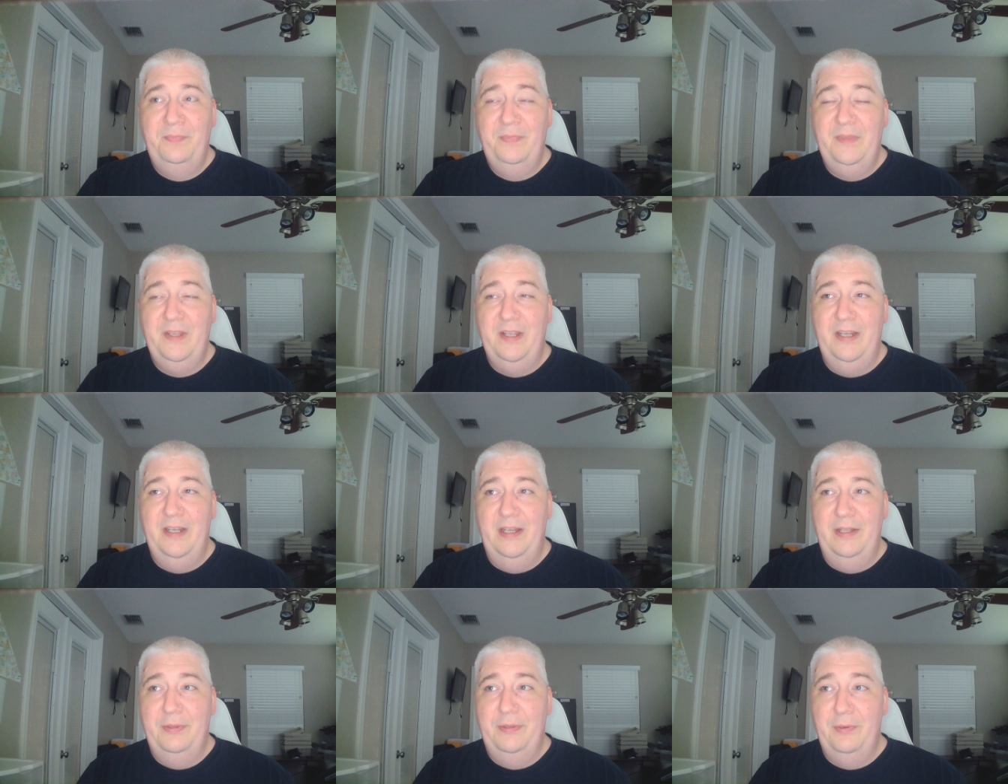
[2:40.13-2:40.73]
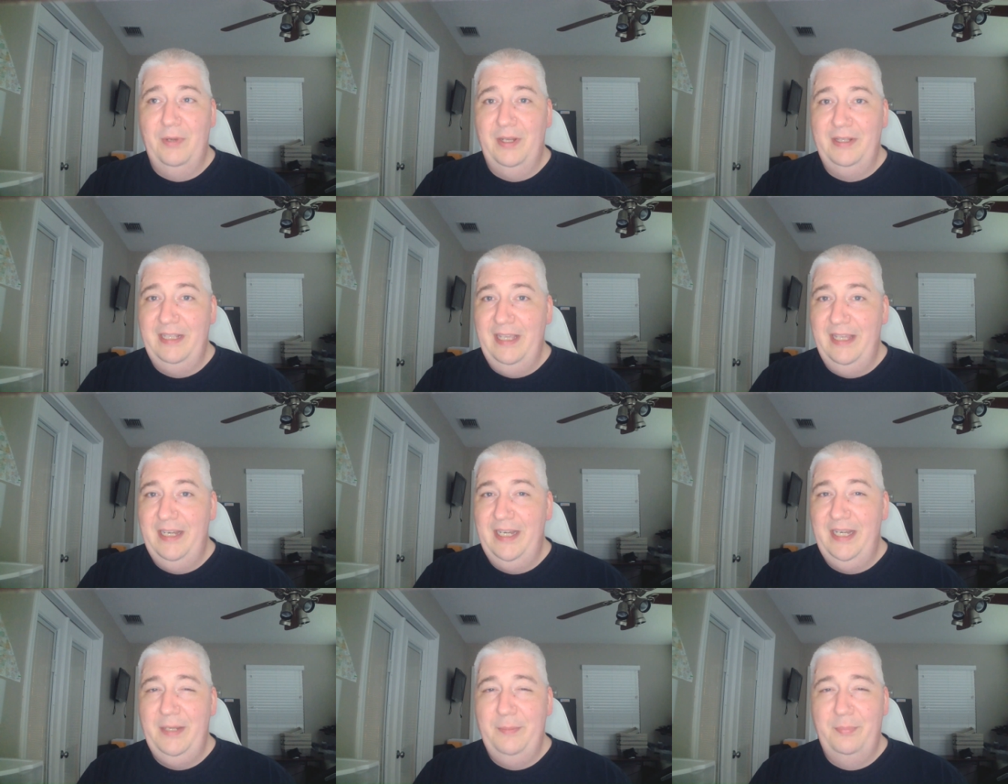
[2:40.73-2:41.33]
uh, throughout the
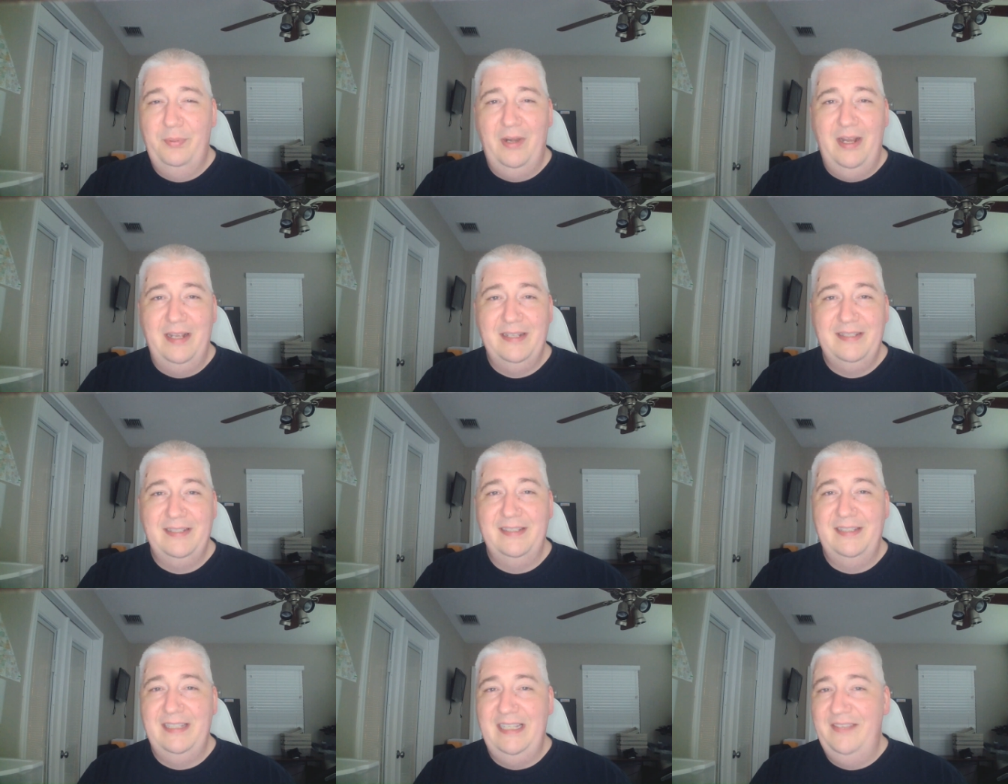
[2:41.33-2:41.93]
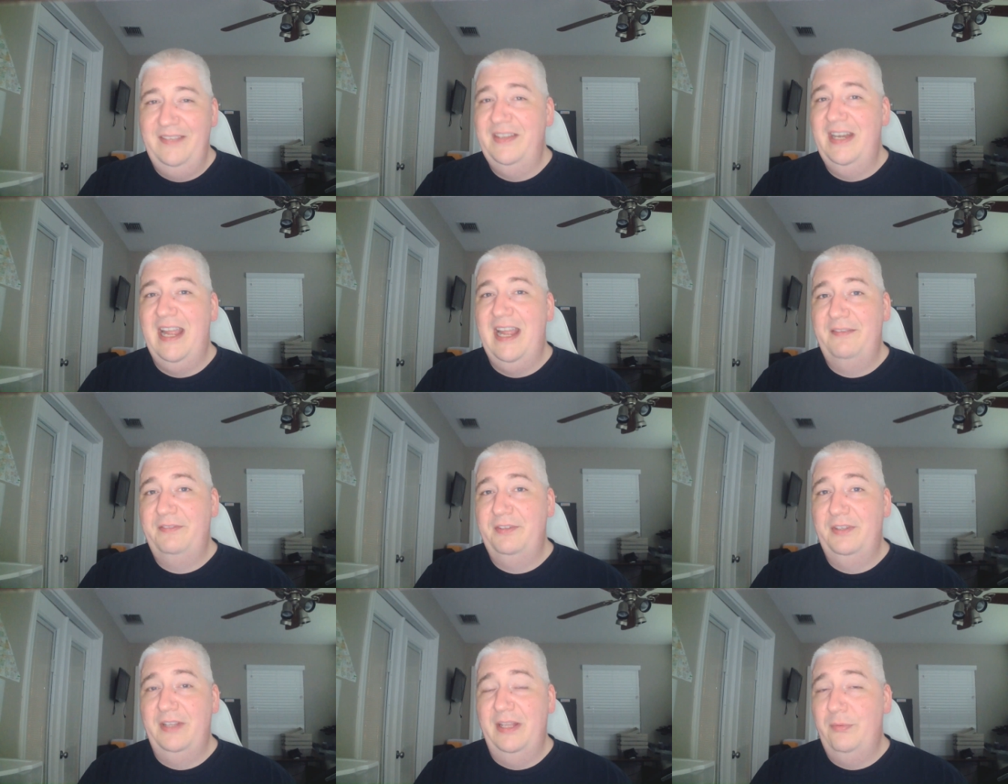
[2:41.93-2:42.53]
editing process, even
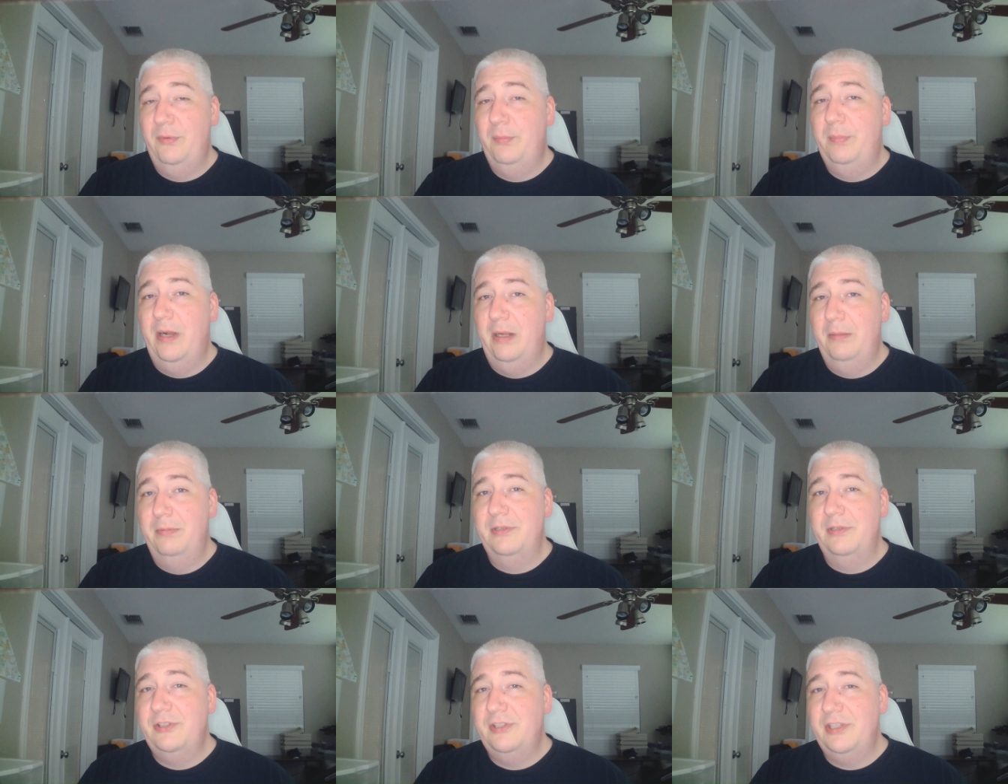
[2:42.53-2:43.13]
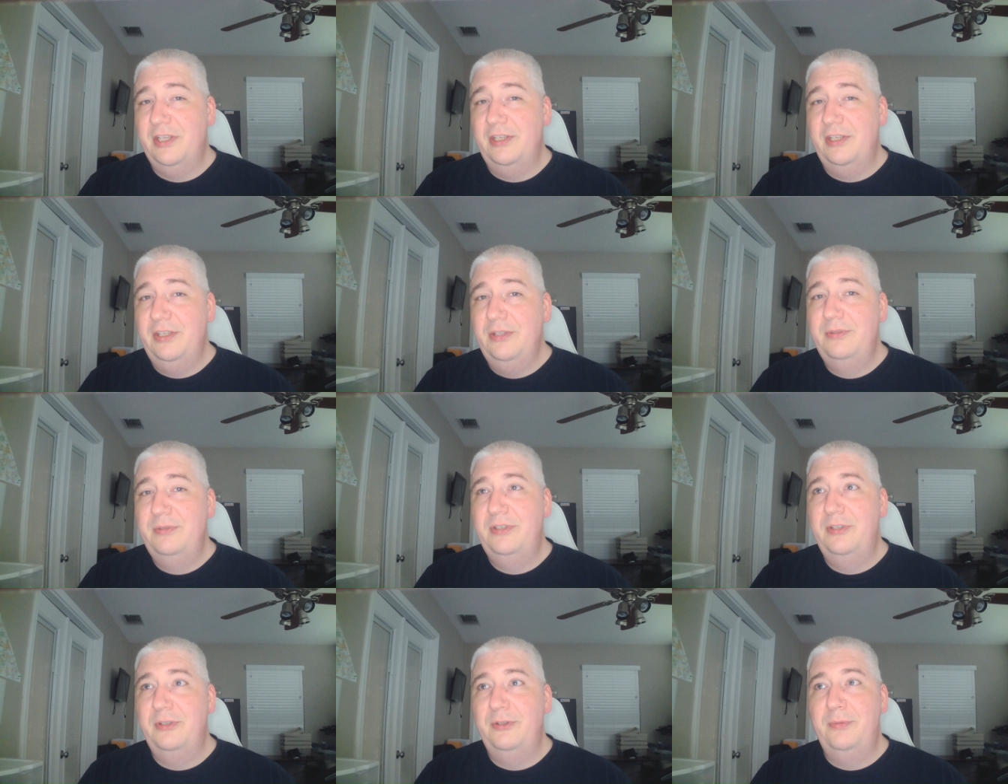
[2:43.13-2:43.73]
after they were published on
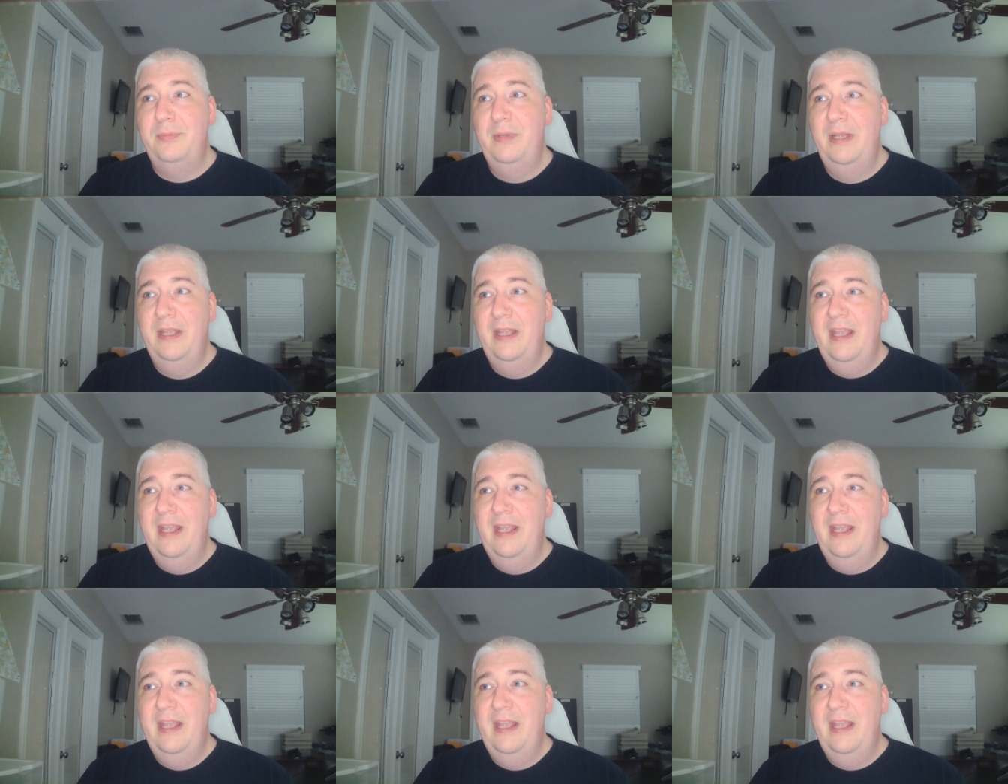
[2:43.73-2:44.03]
YouTube,